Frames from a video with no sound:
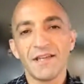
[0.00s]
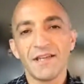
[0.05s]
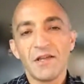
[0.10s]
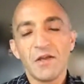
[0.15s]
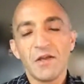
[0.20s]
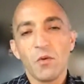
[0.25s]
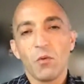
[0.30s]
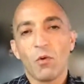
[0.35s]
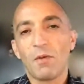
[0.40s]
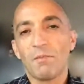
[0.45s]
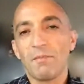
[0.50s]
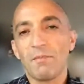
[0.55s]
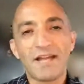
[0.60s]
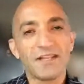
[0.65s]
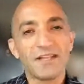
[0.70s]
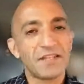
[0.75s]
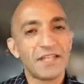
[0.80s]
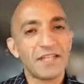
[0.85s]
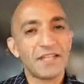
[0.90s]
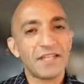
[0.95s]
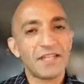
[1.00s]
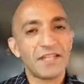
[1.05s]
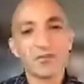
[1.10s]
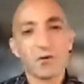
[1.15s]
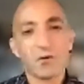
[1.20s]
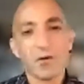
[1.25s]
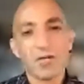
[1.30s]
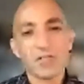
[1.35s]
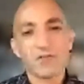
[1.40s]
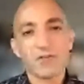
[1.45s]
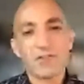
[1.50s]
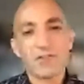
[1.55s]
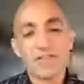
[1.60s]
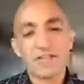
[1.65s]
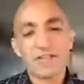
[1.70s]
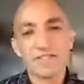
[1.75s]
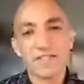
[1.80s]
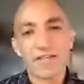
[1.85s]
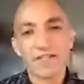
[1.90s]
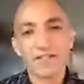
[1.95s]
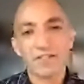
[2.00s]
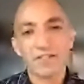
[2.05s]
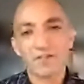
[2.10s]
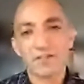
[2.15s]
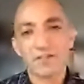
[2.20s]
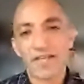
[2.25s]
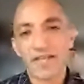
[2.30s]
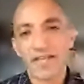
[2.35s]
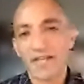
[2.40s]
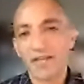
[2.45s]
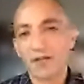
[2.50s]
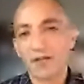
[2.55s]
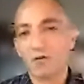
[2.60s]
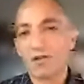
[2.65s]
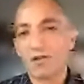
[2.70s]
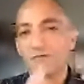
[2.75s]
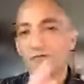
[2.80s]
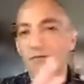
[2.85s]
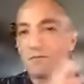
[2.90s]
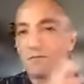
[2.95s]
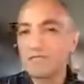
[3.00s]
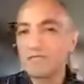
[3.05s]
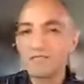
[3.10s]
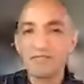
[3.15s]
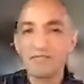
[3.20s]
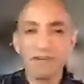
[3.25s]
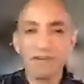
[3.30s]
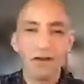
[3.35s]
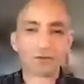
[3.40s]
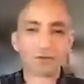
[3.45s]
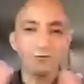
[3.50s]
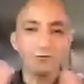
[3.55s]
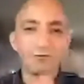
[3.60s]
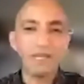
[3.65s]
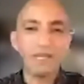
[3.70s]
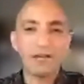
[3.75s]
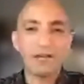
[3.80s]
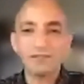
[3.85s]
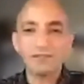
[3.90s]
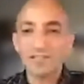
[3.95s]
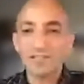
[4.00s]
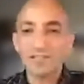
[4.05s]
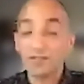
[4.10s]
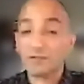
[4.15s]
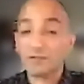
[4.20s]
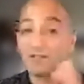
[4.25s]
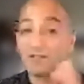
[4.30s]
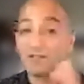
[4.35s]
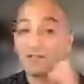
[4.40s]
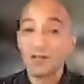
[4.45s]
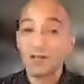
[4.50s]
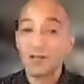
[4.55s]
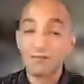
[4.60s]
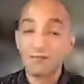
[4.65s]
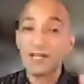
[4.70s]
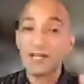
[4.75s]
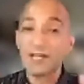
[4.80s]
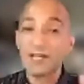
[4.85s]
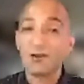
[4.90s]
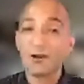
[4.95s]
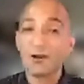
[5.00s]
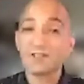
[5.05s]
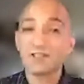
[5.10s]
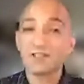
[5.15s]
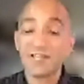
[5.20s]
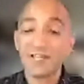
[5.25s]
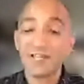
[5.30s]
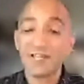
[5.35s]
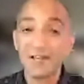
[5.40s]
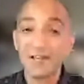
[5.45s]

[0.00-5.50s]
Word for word: Well, Matt, thank you so much for the insights today. Going from ETL to ELT to discover that dark data,